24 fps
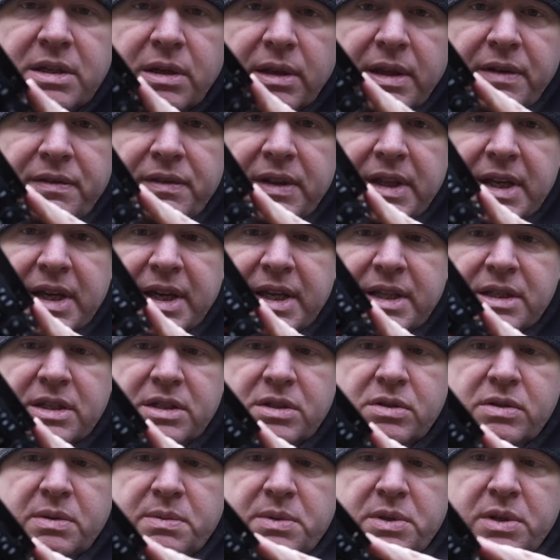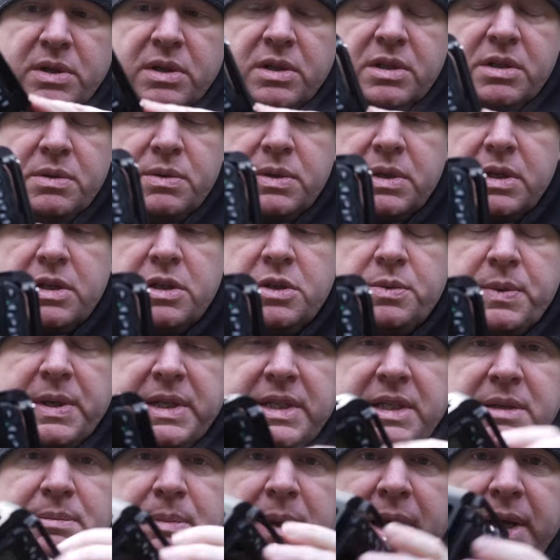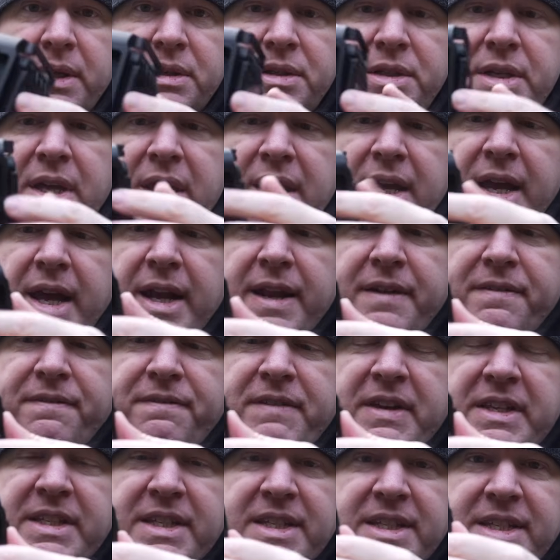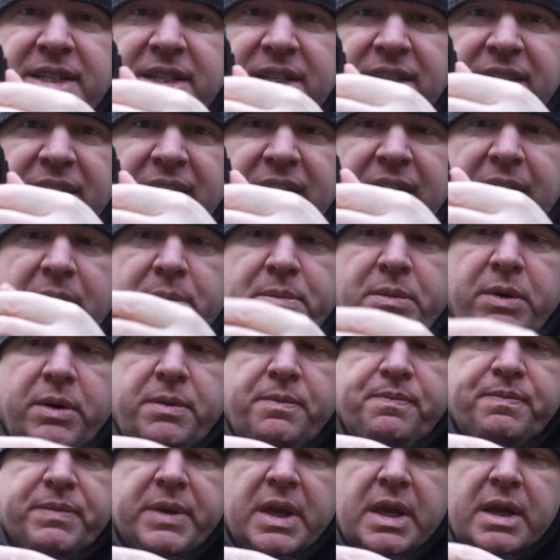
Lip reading: I'll leave a link in the description because it was only £20 and it fits the camera.